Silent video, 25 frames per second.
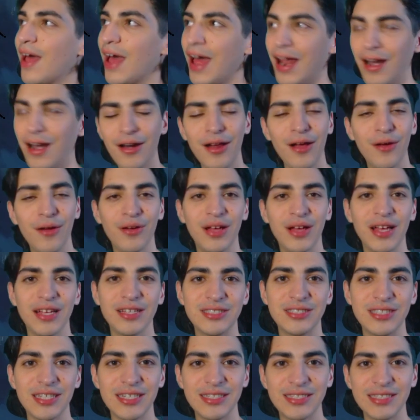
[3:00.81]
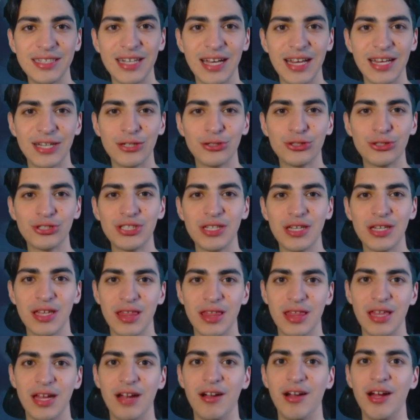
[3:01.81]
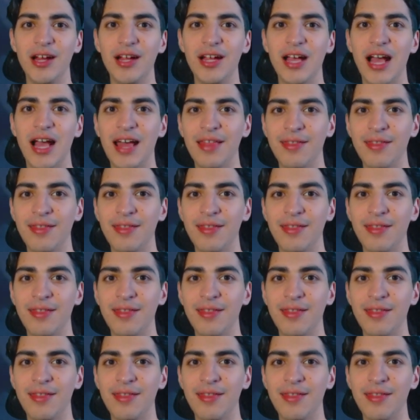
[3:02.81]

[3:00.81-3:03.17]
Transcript: I don't know. It's it's an interesting theory.